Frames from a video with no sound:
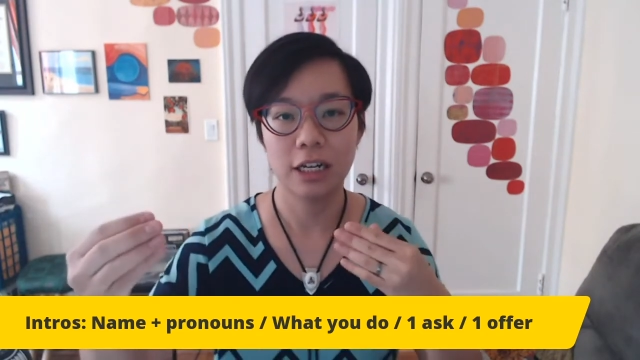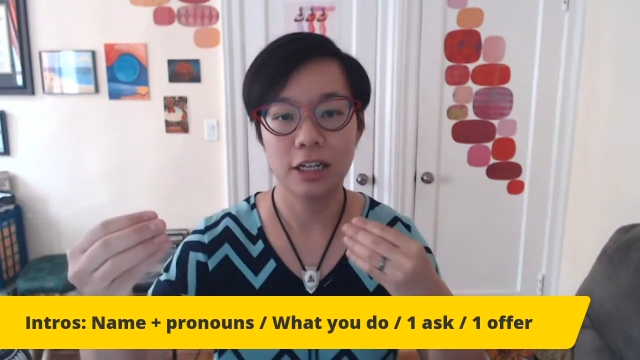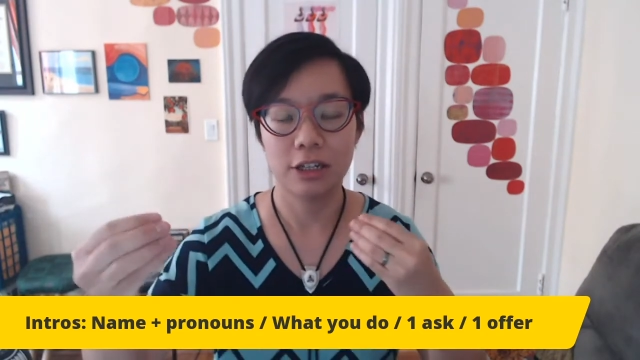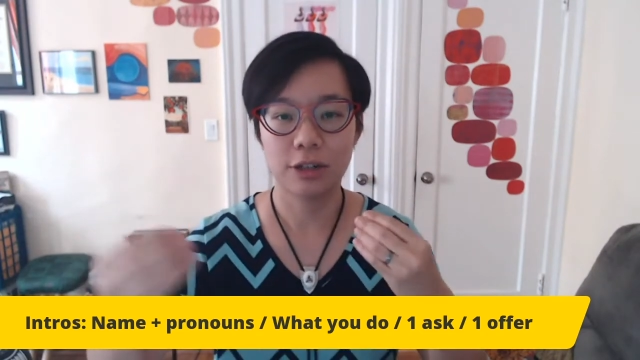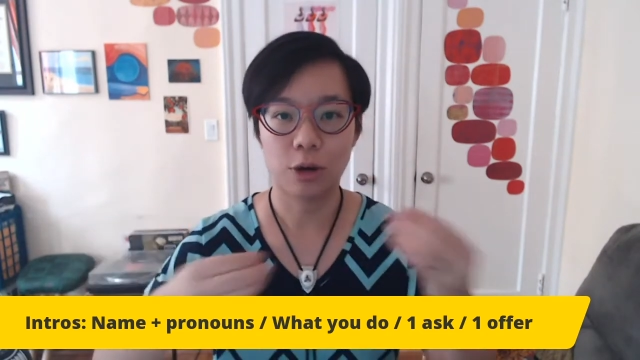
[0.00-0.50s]

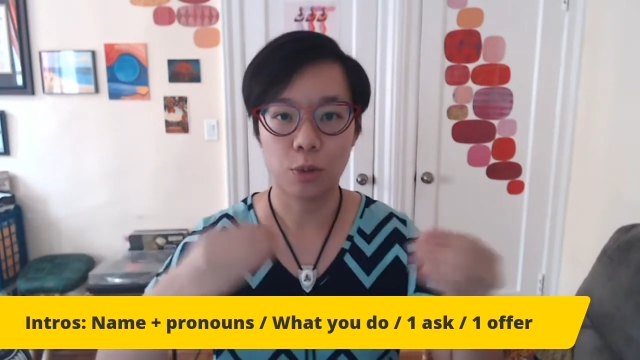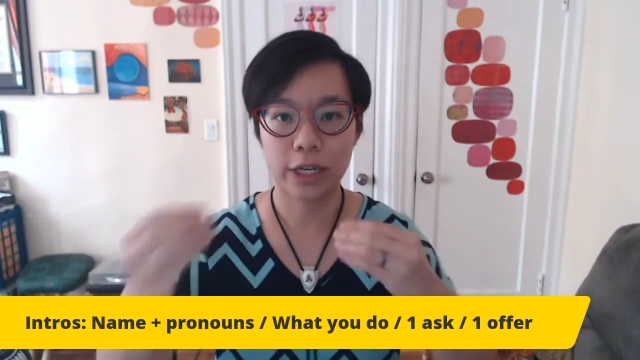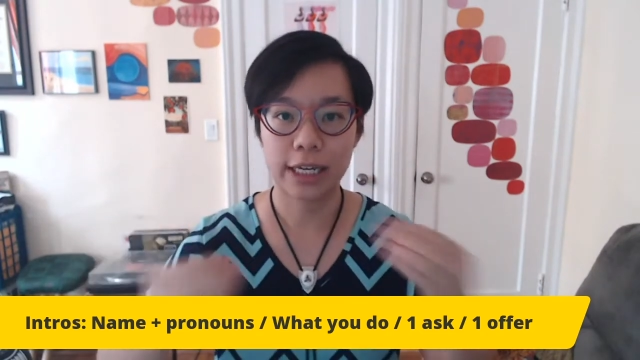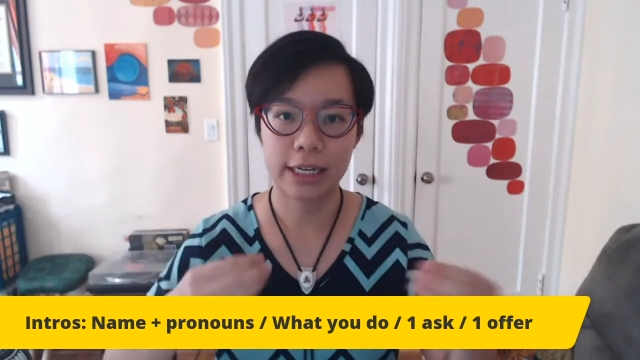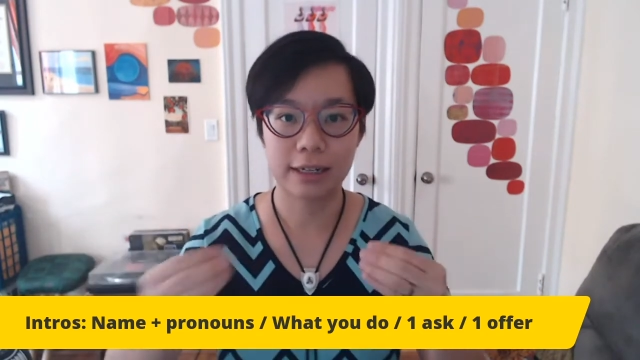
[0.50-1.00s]
we
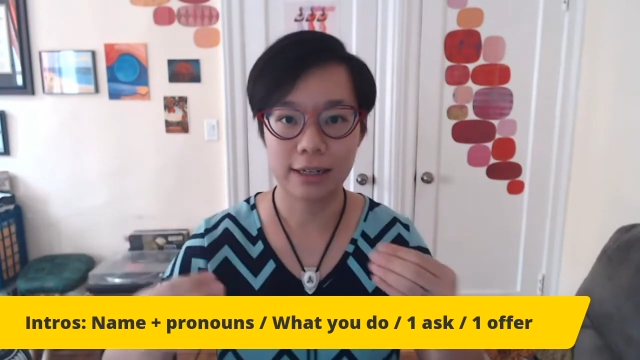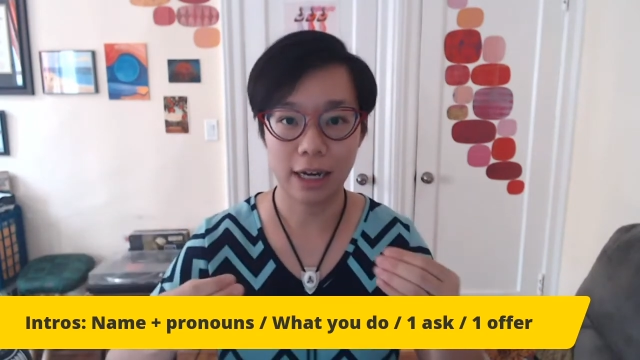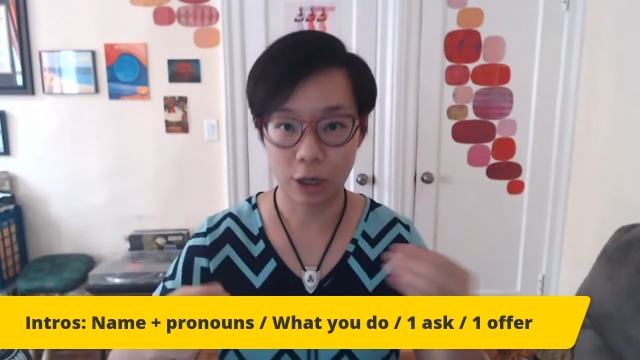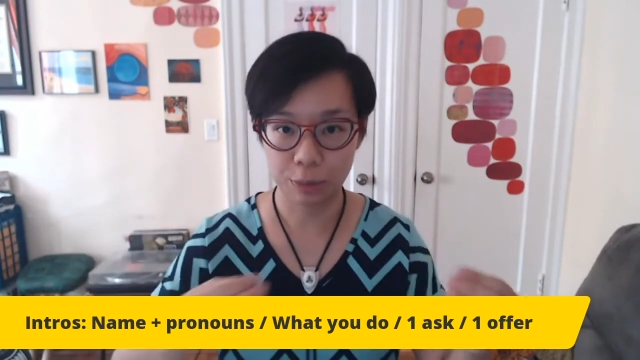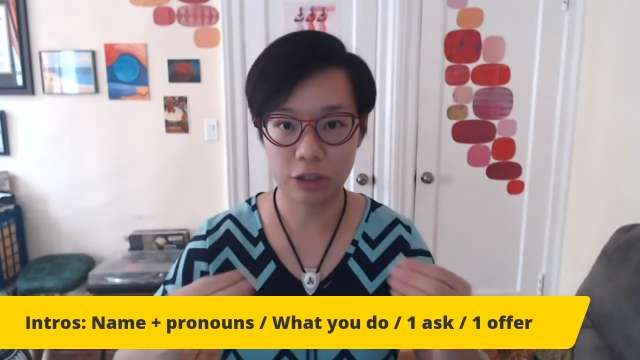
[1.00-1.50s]
can
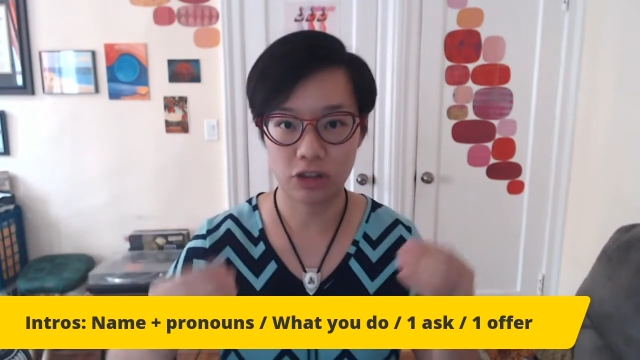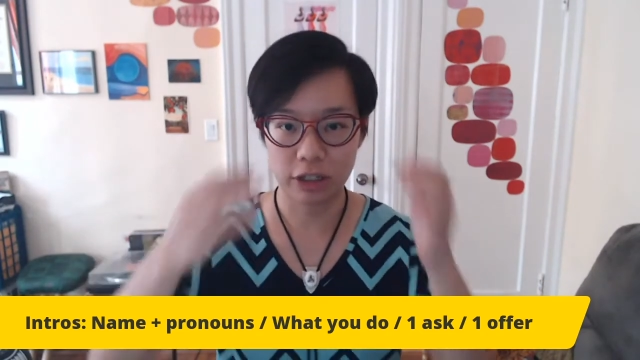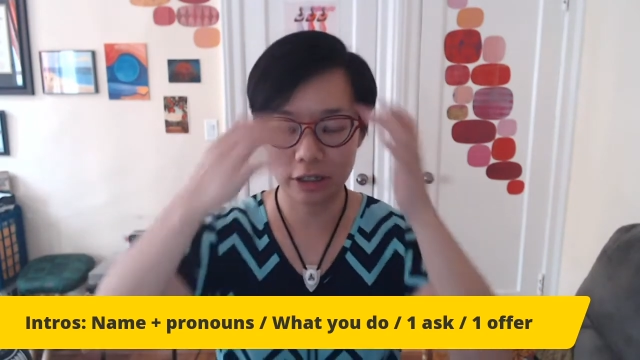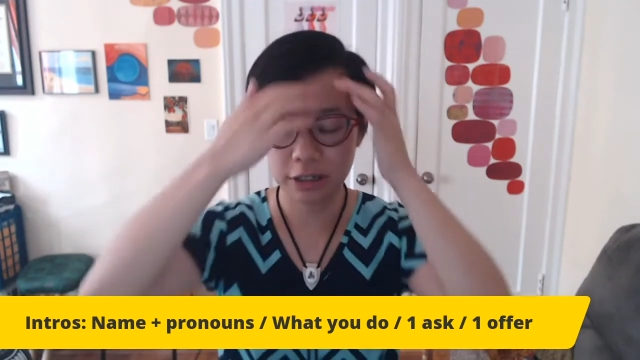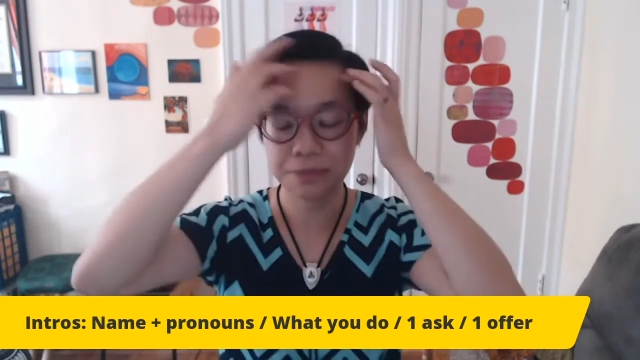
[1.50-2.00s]
help each
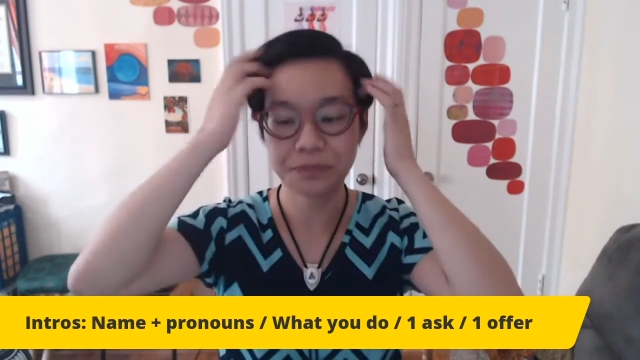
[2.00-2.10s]
other